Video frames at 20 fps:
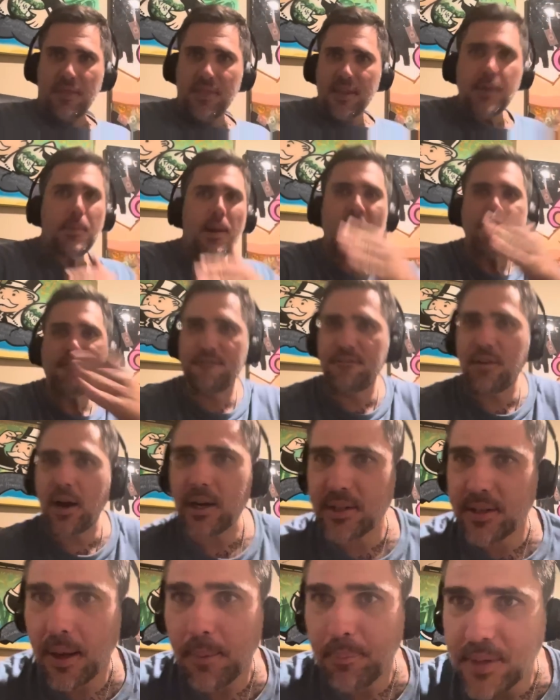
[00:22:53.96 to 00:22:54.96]
Think about how
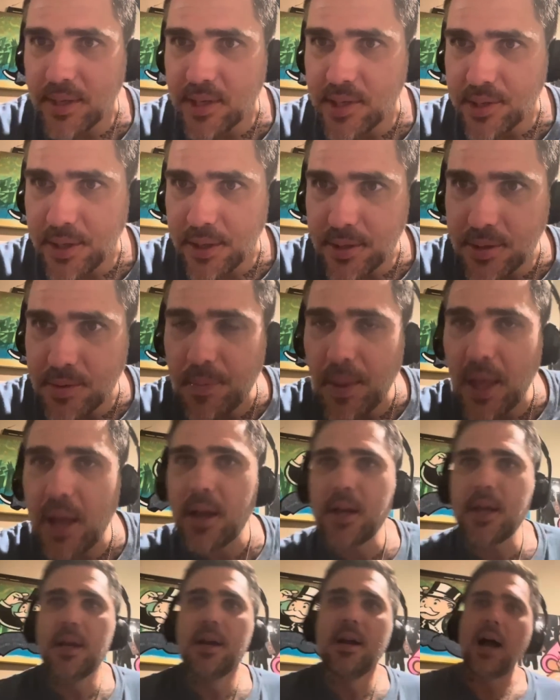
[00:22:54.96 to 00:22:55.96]
fucked up this is.
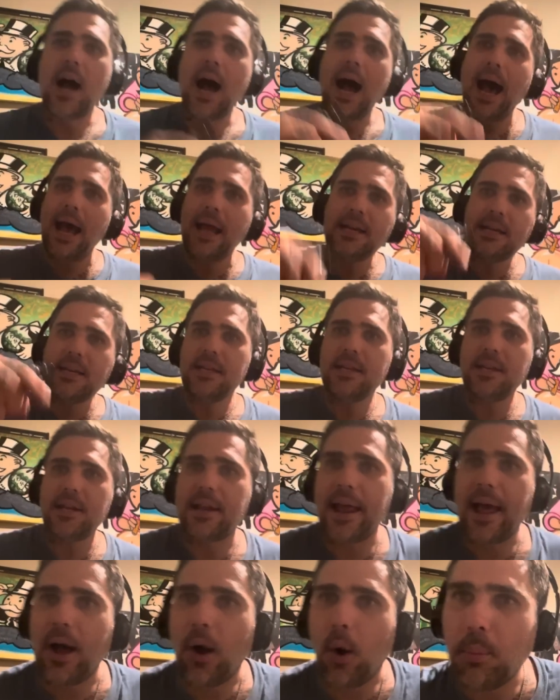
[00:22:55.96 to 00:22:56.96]
I needed
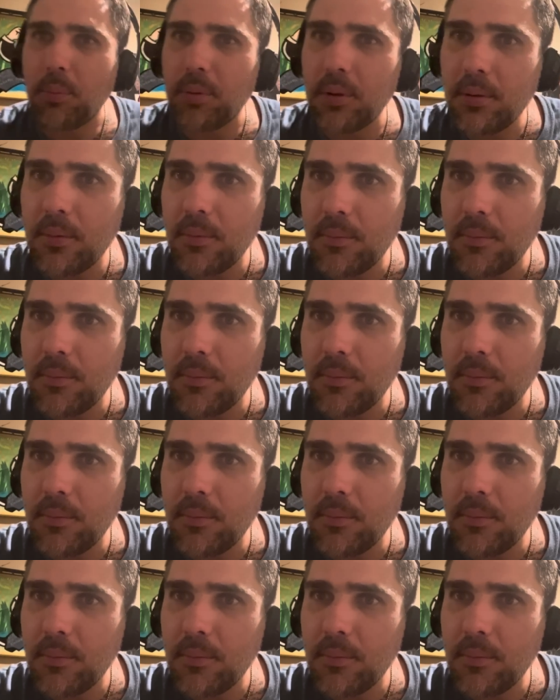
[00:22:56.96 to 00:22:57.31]
help.